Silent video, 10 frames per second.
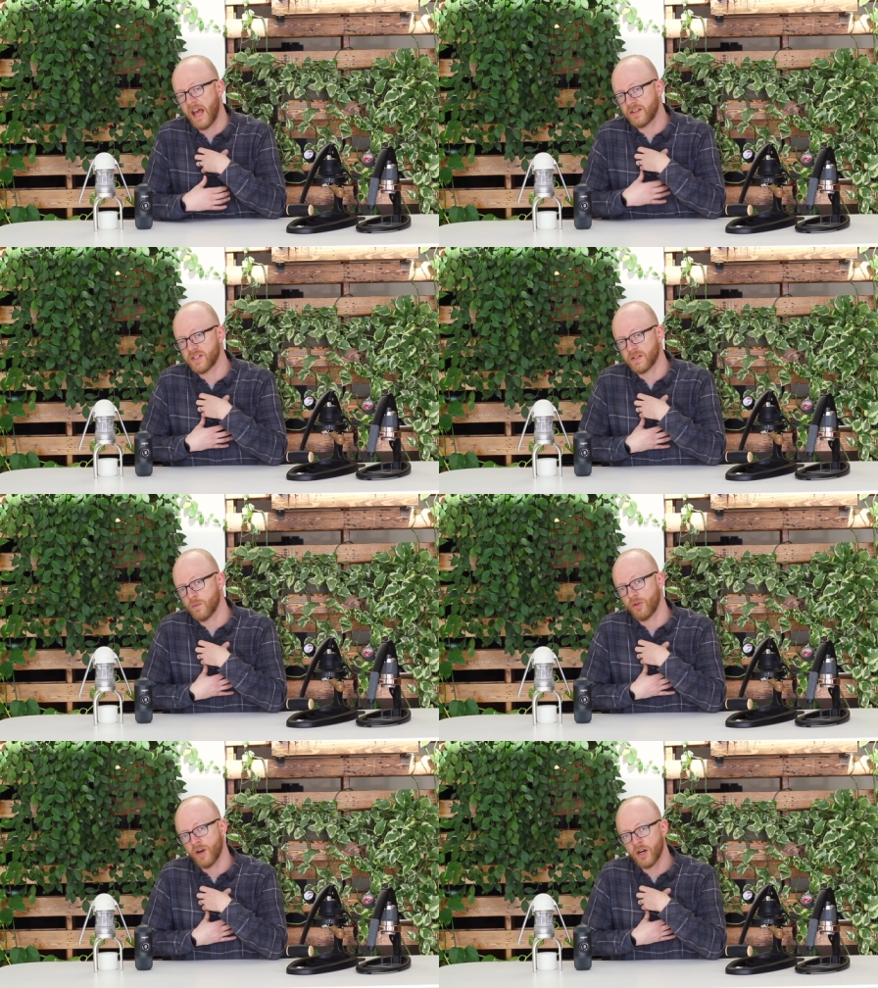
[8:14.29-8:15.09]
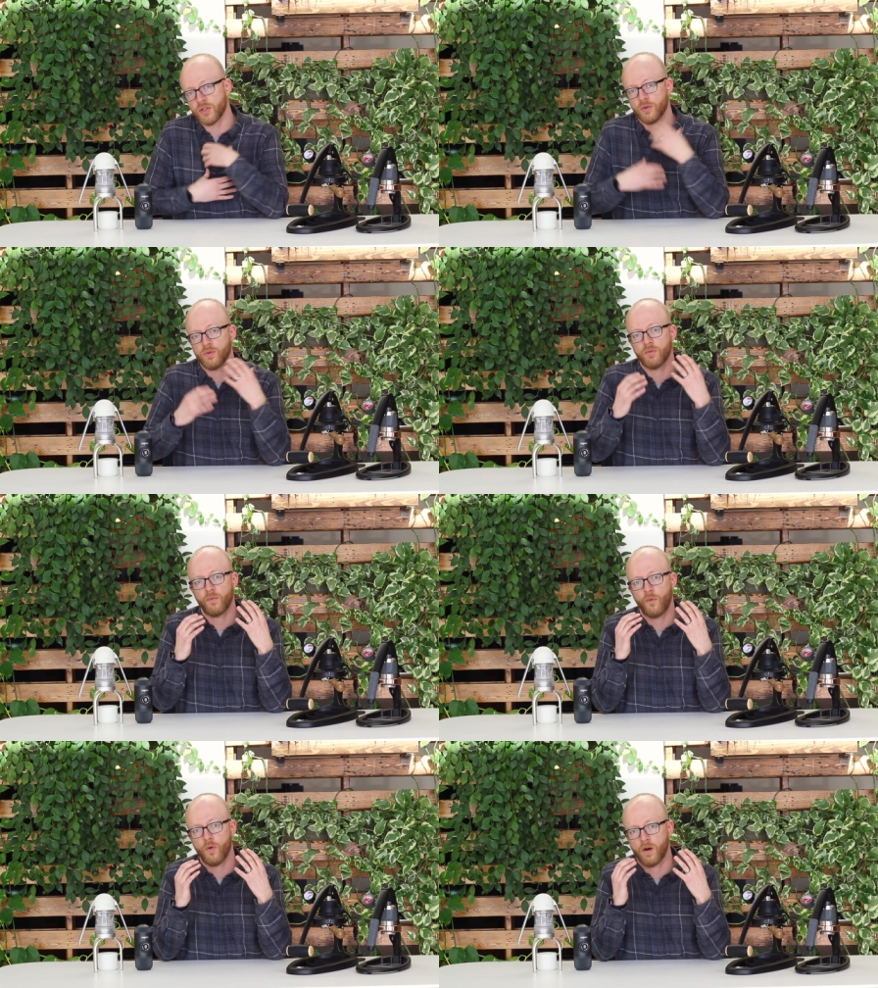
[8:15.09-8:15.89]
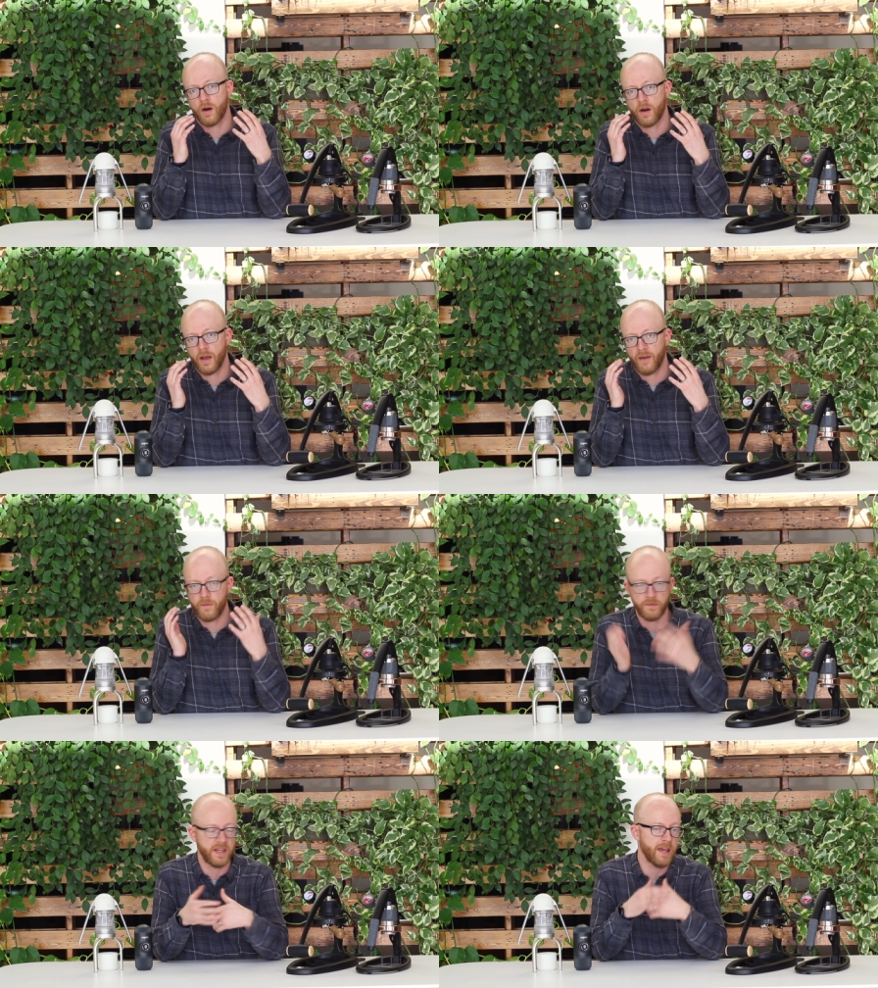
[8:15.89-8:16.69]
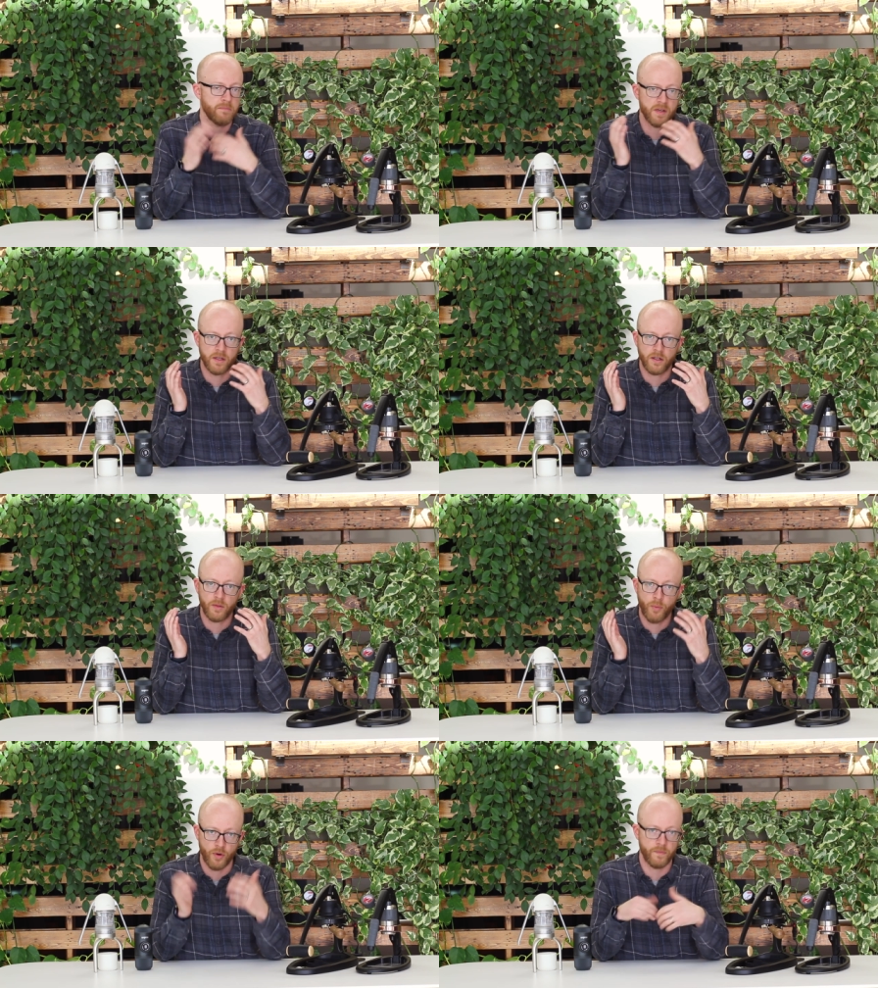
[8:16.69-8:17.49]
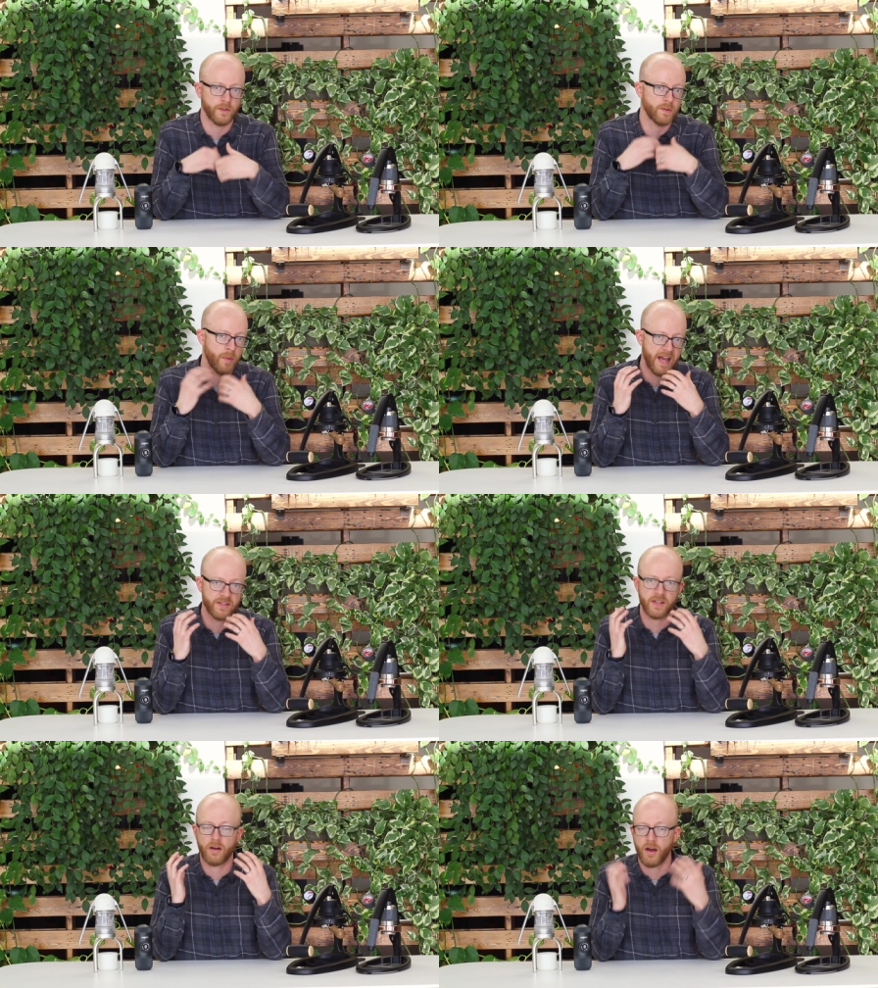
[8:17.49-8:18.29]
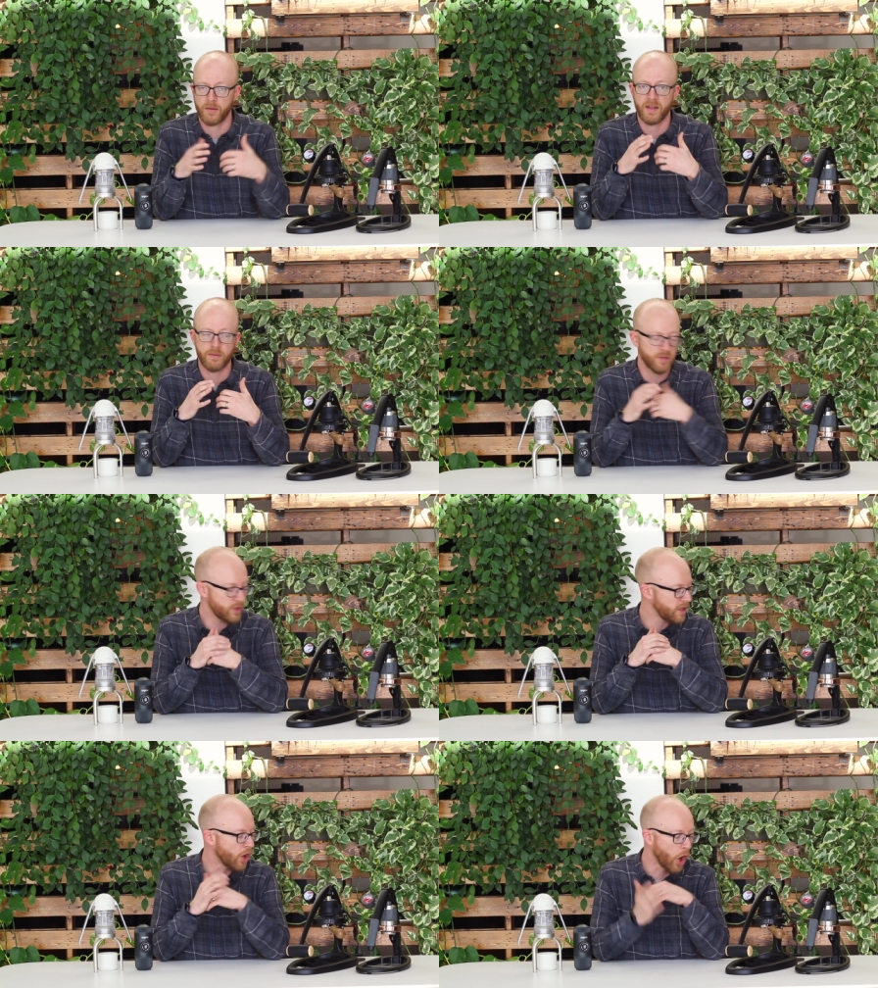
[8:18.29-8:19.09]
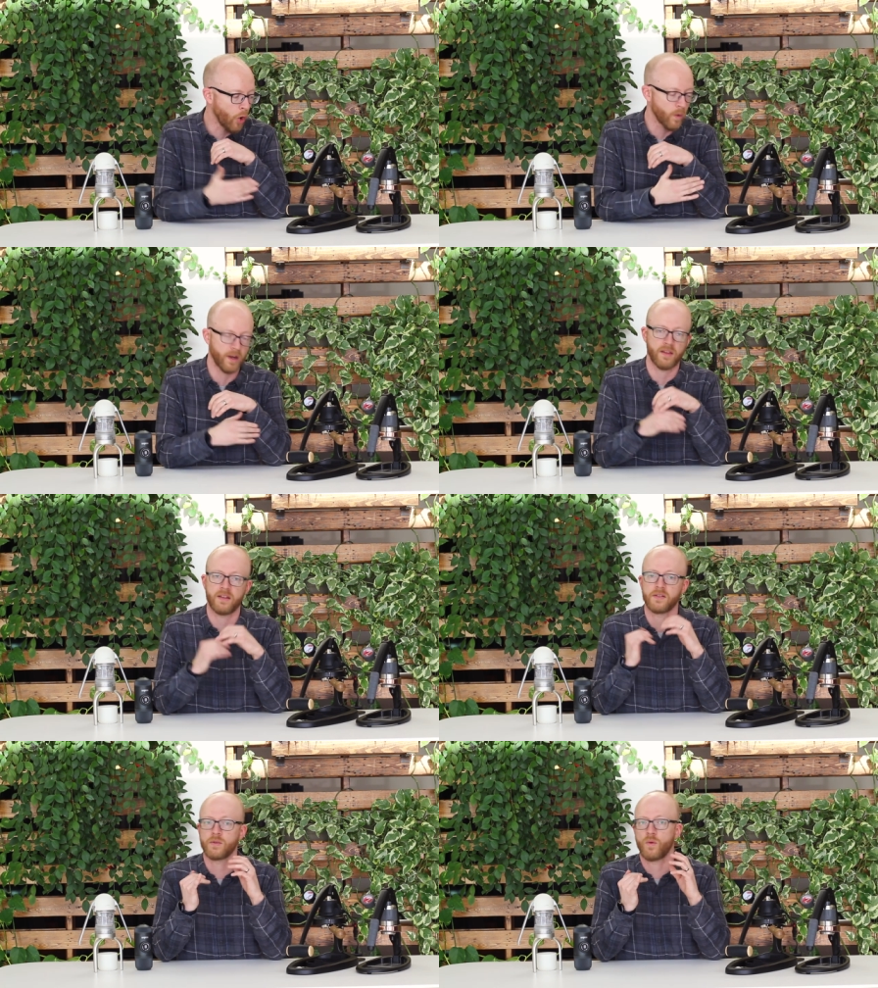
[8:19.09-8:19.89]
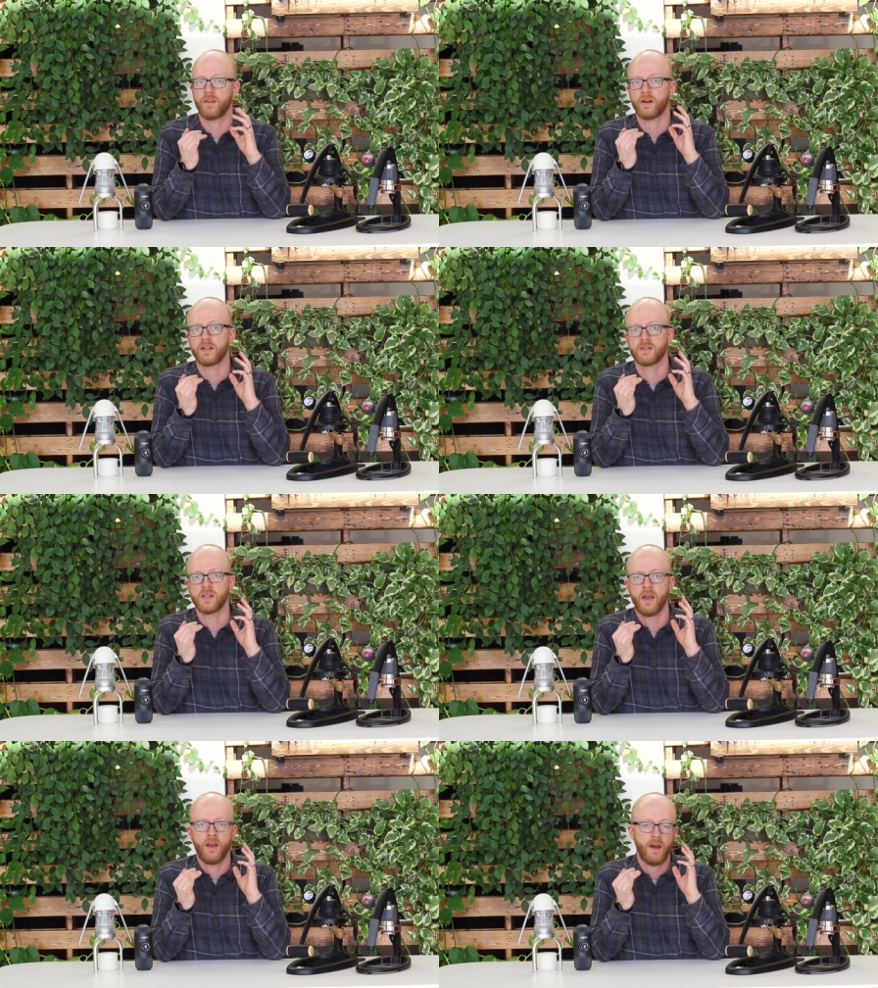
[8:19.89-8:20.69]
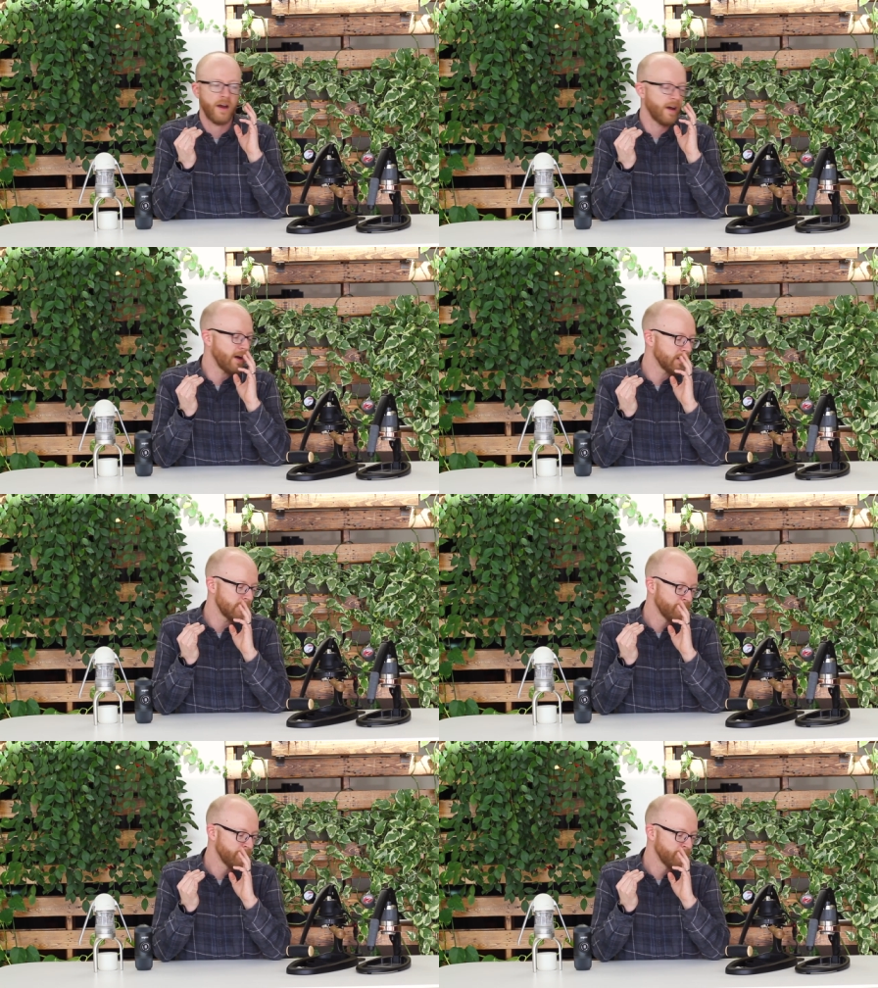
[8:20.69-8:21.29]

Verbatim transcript: accessible in our showroom for a 58 mil portafilter basket automated machine all work in this, whether it's uh,